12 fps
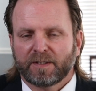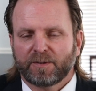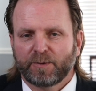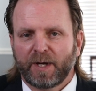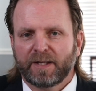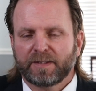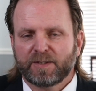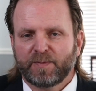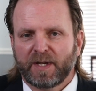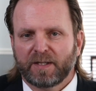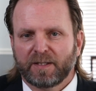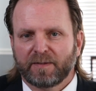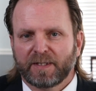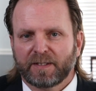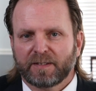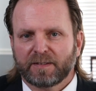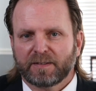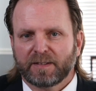throughout this
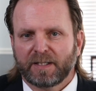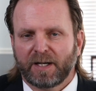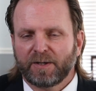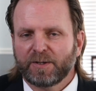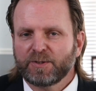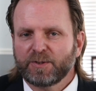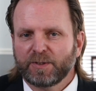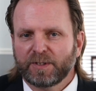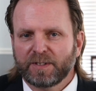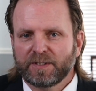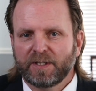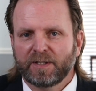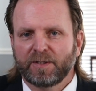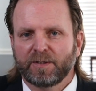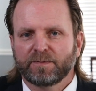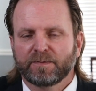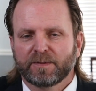pandemic, and I urge you to continue